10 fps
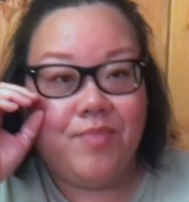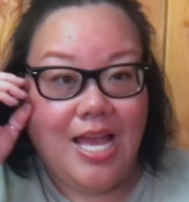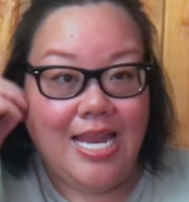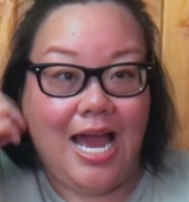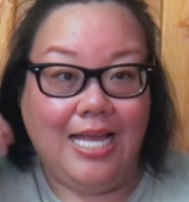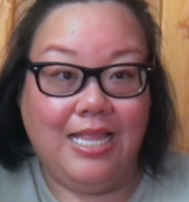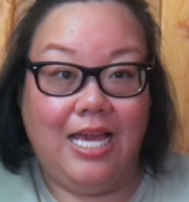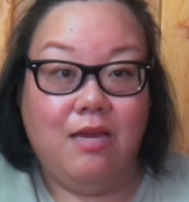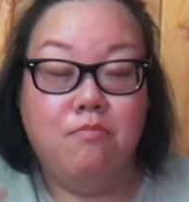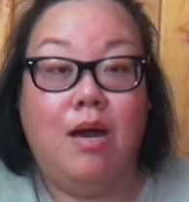and I
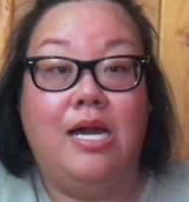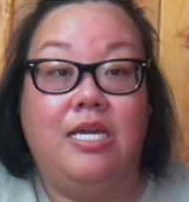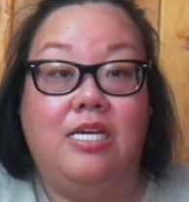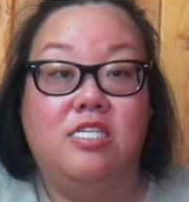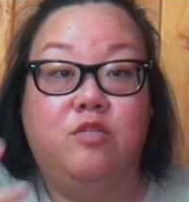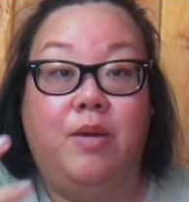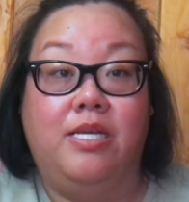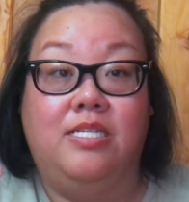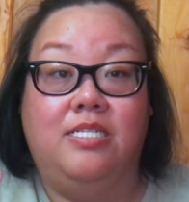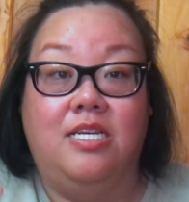like my
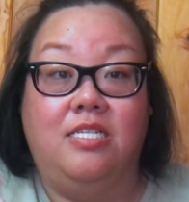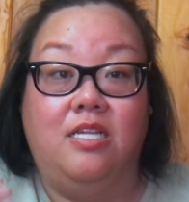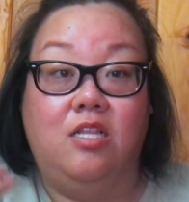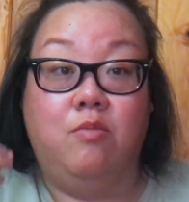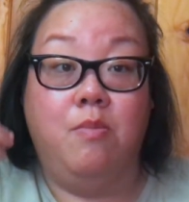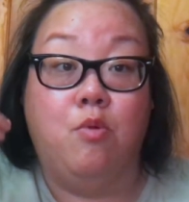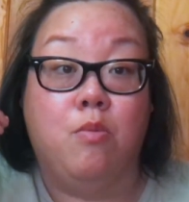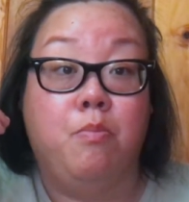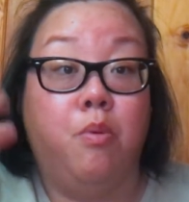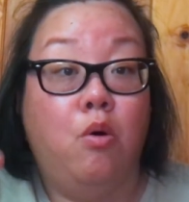spicy taste a little bit more
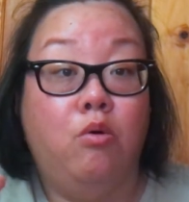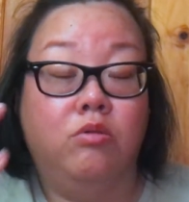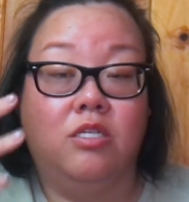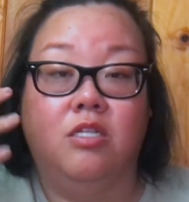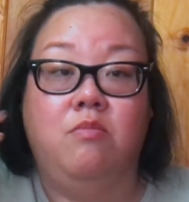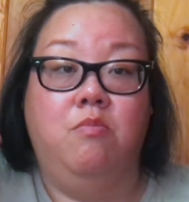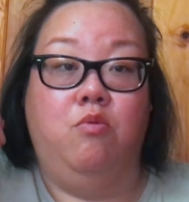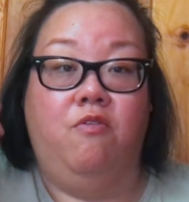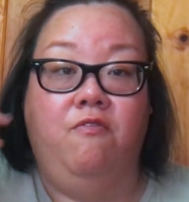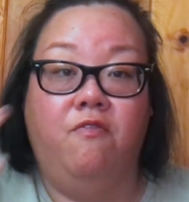bold, a little bit
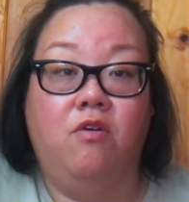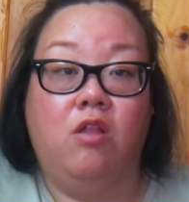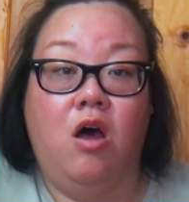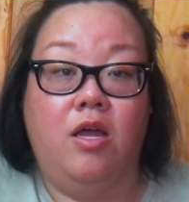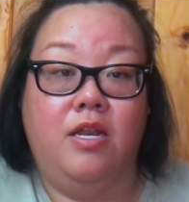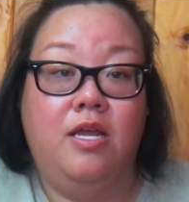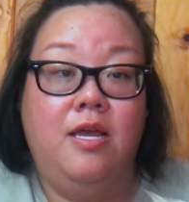more full on.